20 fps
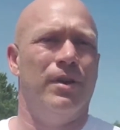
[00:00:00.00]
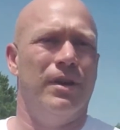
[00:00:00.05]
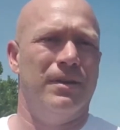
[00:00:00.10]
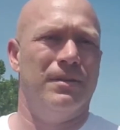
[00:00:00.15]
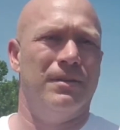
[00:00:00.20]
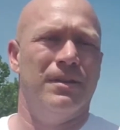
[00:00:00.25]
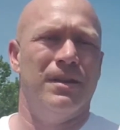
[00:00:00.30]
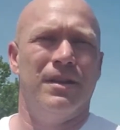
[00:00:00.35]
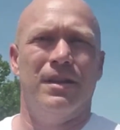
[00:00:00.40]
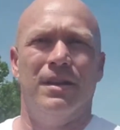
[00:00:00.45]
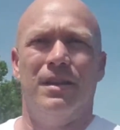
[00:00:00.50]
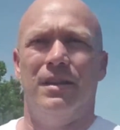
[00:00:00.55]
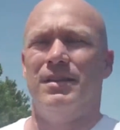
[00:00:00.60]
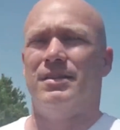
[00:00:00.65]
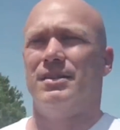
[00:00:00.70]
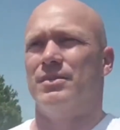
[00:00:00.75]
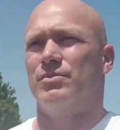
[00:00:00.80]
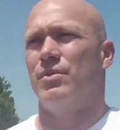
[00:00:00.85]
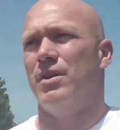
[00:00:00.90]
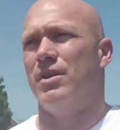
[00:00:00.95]
it. And
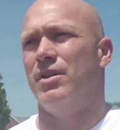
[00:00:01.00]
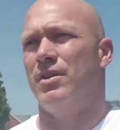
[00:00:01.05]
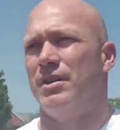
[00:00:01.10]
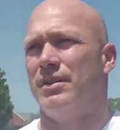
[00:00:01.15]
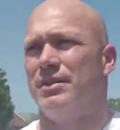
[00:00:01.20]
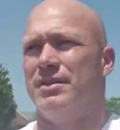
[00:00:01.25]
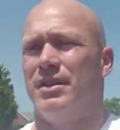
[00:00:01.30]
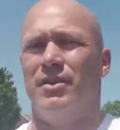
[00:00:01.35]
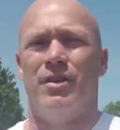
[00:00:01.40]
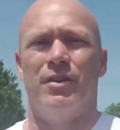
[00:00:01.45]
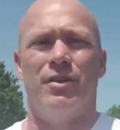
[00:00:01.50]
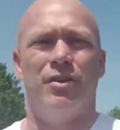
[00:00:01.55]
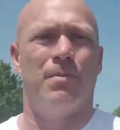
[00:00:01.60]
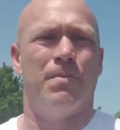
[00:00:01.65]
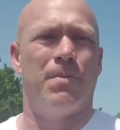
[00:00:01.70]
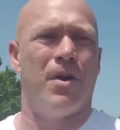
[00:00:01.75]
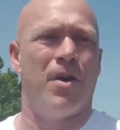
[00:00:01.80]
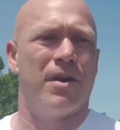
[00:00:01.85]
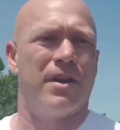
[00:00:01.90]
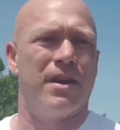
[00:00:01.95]
this is where you're considering your
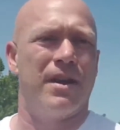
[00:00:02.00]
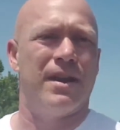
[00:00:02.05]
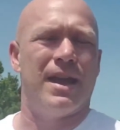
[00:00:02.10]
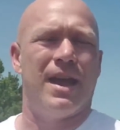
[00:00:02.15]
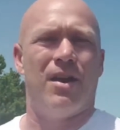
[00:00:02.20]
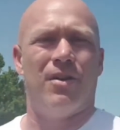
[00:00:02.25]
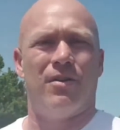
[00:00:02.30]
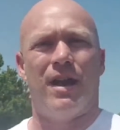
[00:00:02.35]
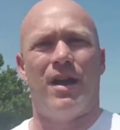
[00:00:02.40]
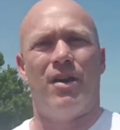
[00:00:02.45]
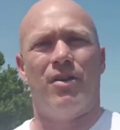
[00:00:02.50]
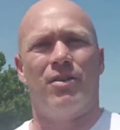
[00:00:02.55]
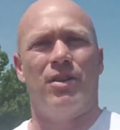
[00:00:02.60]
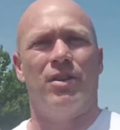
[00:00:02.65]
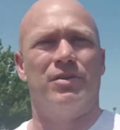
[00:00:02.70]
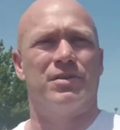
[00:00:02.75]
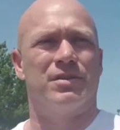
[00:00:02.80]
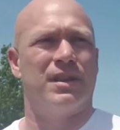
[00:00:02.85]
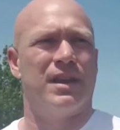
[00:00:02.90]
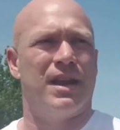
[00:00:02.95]
parking. How
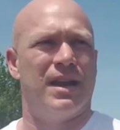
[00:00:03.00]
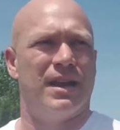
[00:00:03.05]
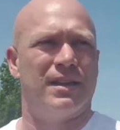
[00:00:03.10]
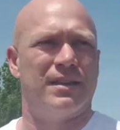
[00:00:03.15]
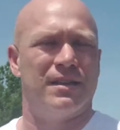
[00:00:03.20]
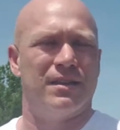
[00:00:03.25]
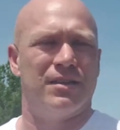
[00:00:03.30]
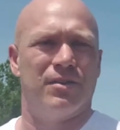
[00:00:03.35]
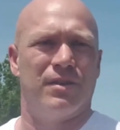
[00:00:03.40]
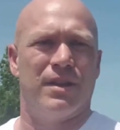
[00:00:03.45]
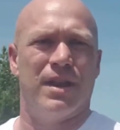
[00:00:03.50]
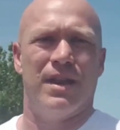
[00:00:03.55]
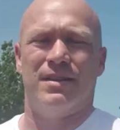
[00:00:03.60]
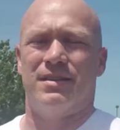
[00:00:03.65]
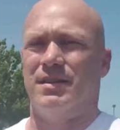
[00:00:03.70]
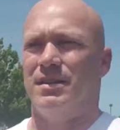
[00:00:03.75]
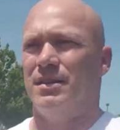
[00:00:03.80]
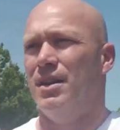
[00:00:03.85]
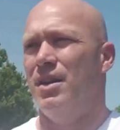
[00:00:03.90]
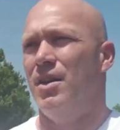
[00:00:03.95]
close can I get to the
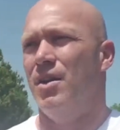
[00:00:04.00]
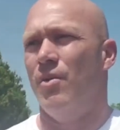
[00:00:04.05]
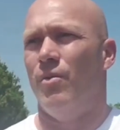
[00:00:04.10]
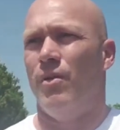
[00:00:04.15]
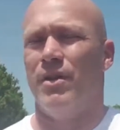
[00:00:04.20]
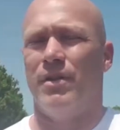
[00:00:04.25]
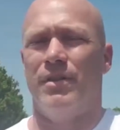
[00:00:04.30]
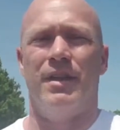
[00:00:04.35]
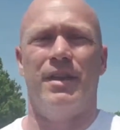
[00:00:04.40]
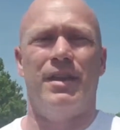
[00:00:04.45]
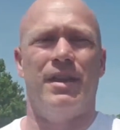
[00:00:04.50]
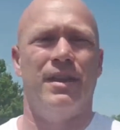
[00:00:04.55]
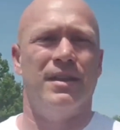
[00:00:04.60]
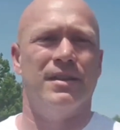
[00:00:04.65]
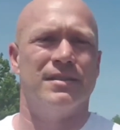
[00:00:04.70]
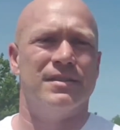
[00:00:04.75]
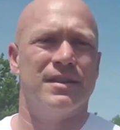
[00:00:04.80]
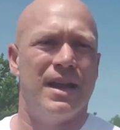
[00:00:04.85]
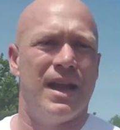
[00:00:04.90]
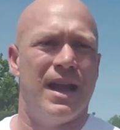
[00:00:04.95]
location? What are the
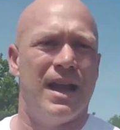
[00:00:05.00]
ins and